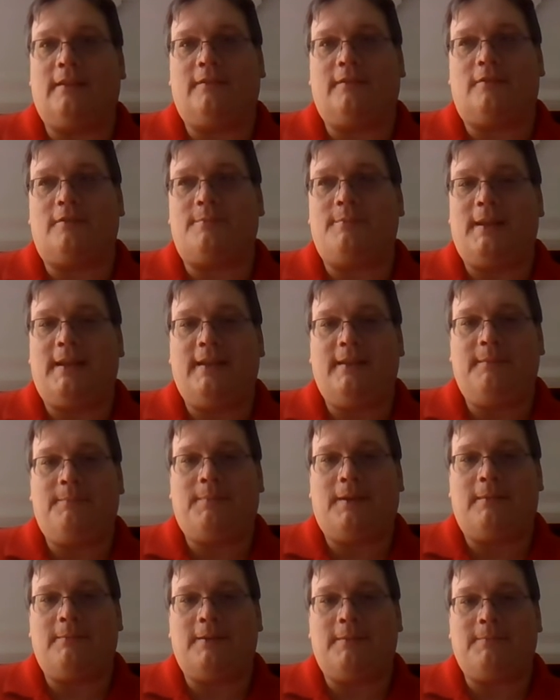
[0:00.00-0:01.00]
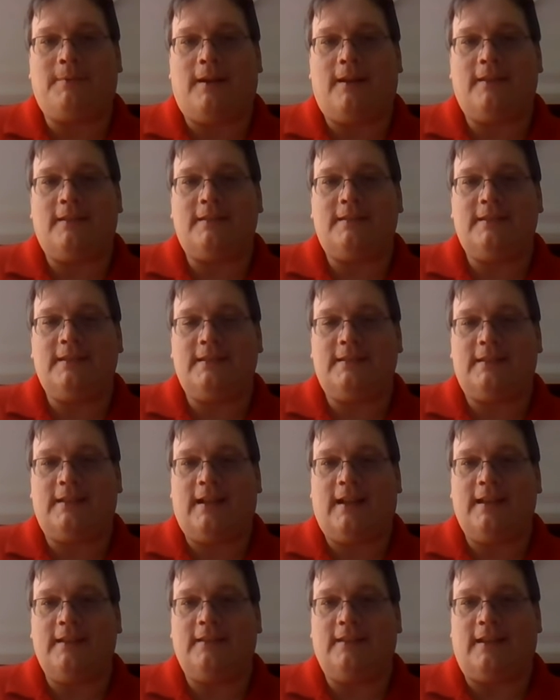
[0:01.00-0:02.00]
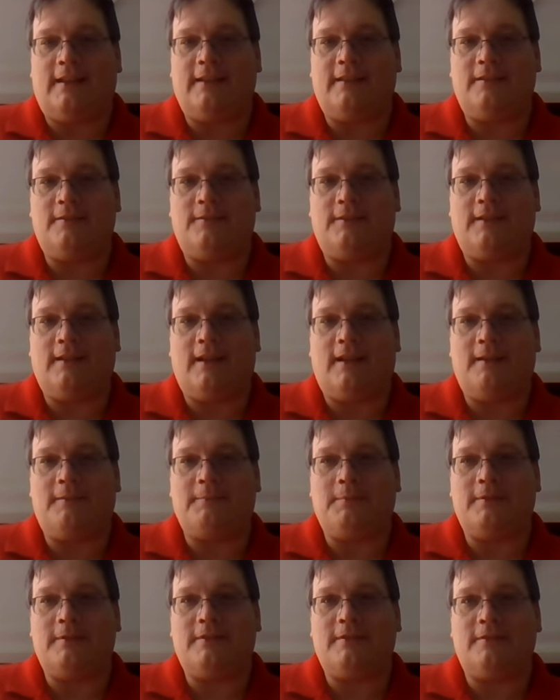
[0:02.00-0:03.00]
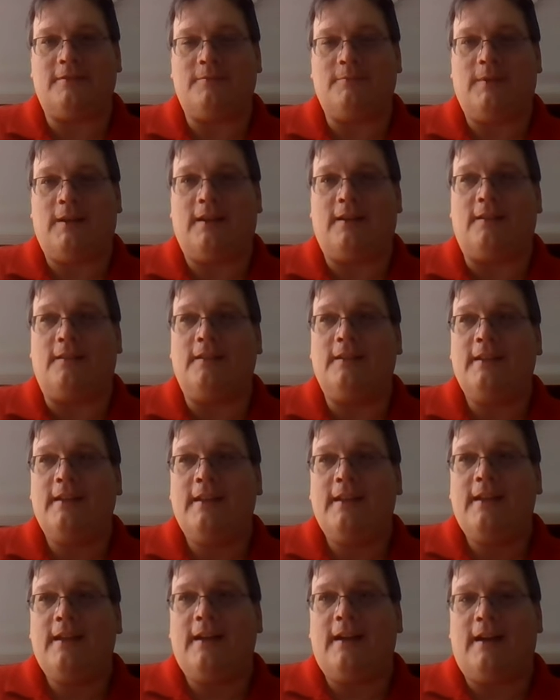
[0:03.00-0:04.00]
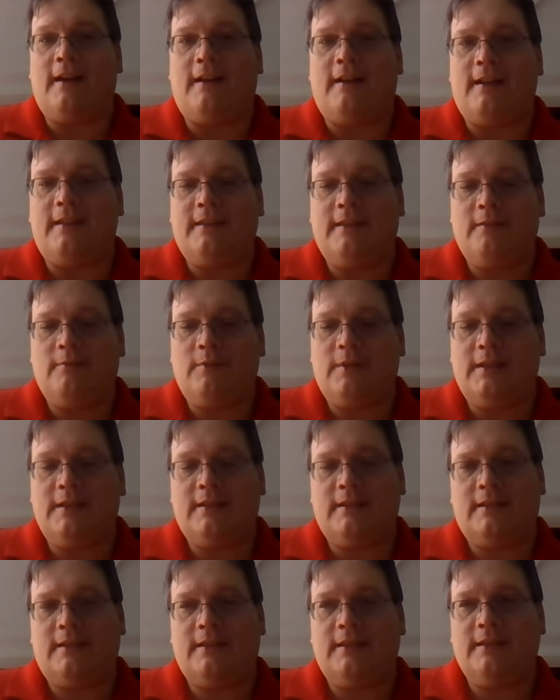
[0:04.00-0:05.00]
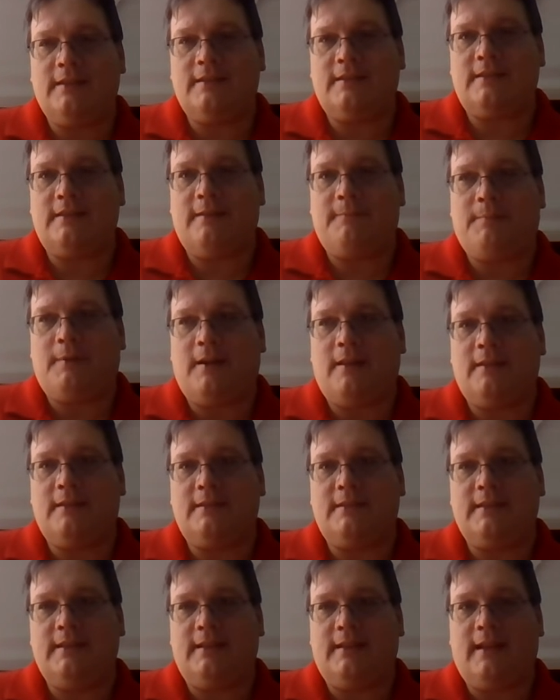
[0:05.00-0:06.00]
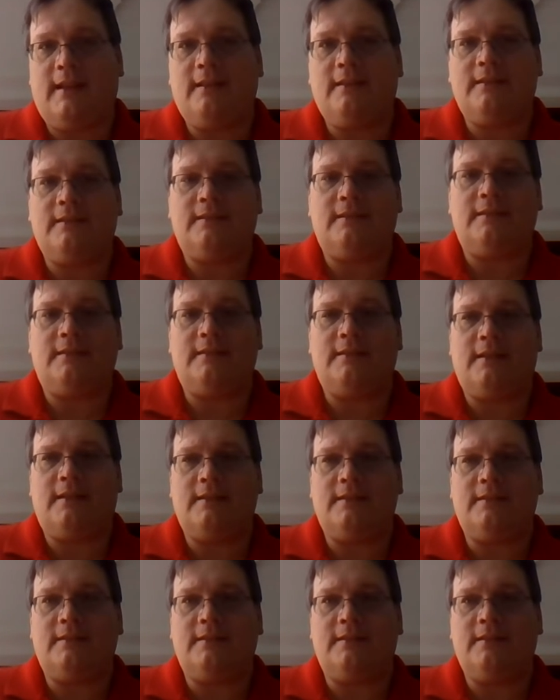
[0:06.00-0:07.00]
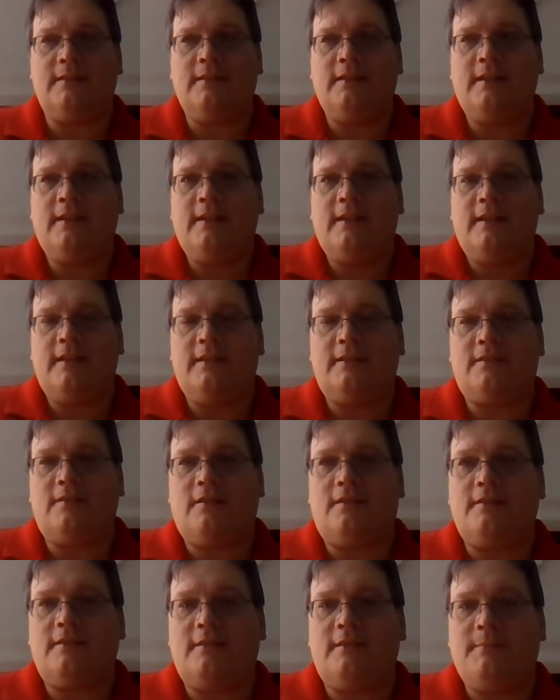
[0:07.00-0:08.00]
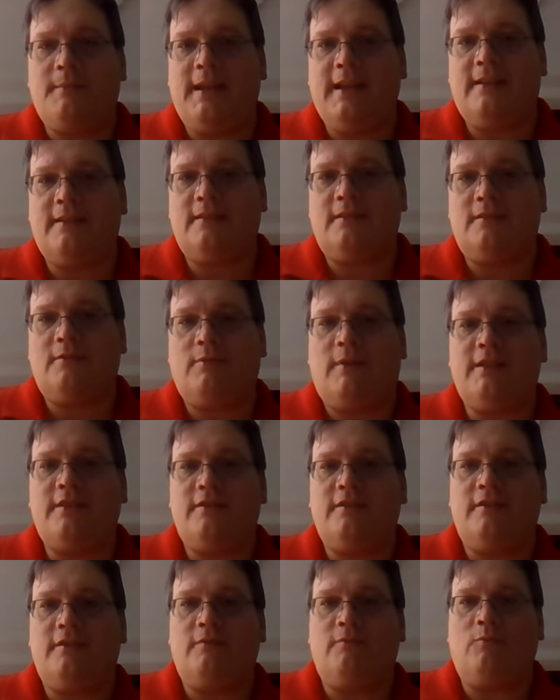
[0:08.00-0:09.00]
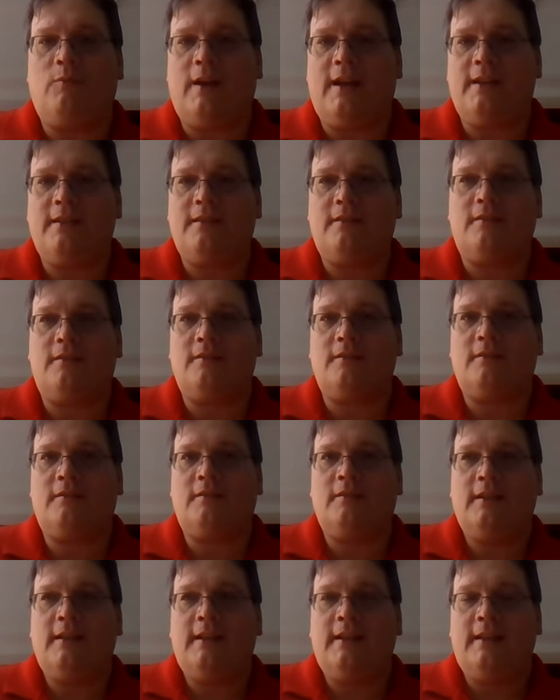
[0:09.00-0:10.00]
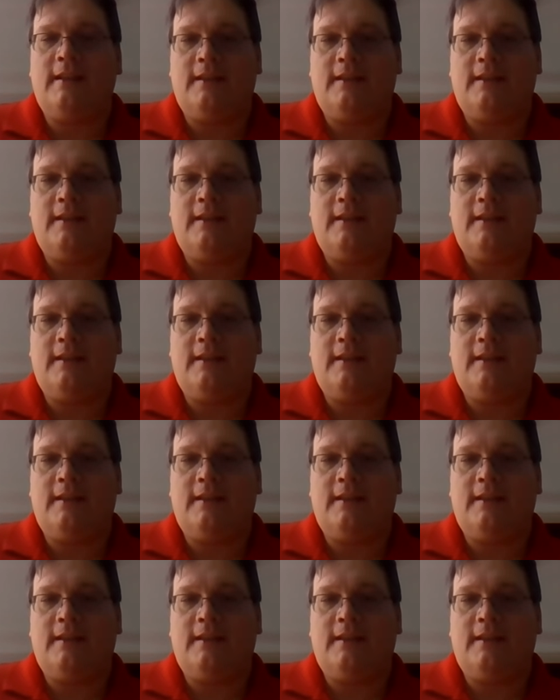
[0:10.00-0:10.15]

There's many public policies that I'd like to accomplish as well. I think one of the things that policy analysis does is it starts to make us question whether